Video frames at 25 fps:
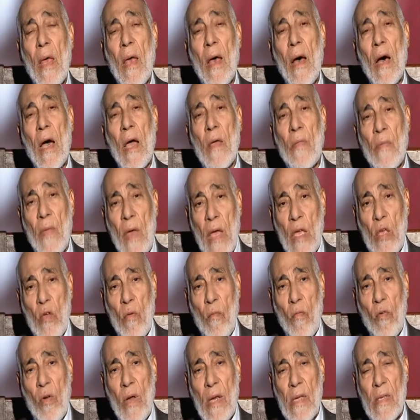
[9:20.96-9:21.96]
I thank you
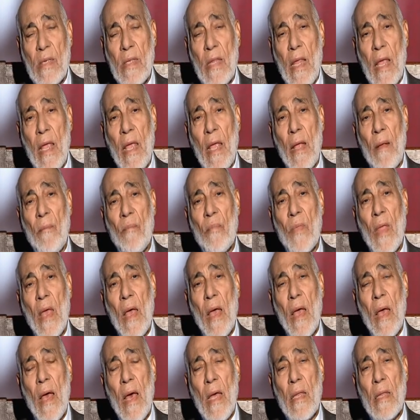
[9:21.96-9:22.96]
for listening
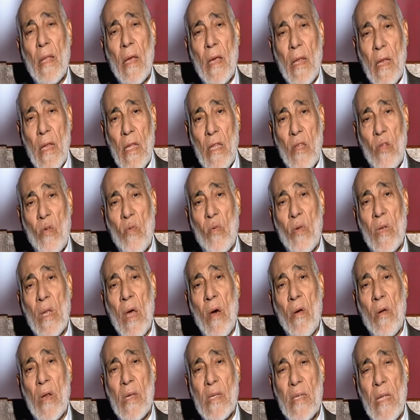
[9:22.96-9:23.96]
and greet you in
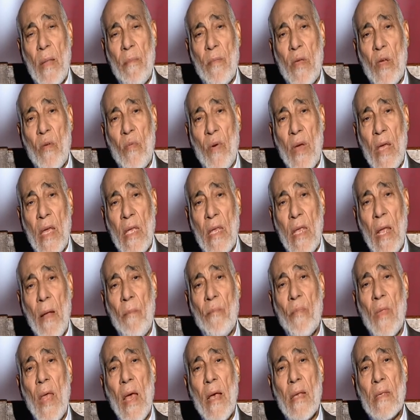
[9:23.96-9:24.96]
our Islamic way.
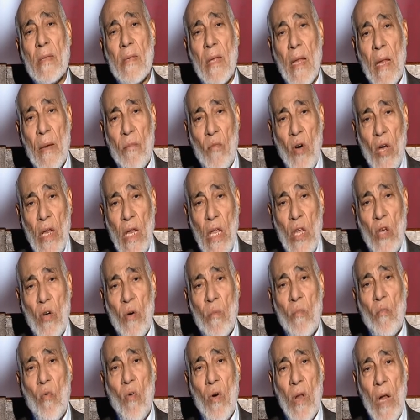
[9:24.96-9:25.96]
Assalamu
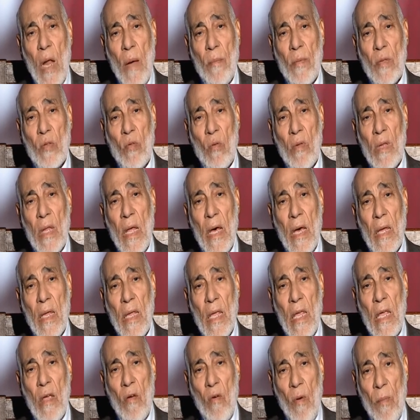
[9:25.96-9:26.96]
alaikum wa
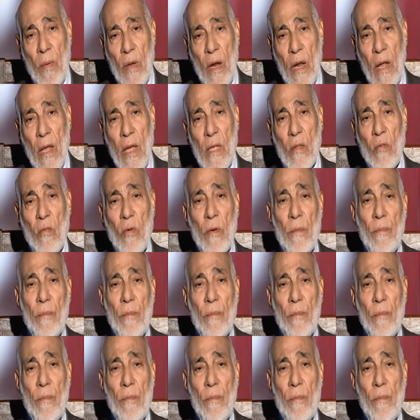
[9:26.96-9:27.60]
rahmatullahi wa barakatuh.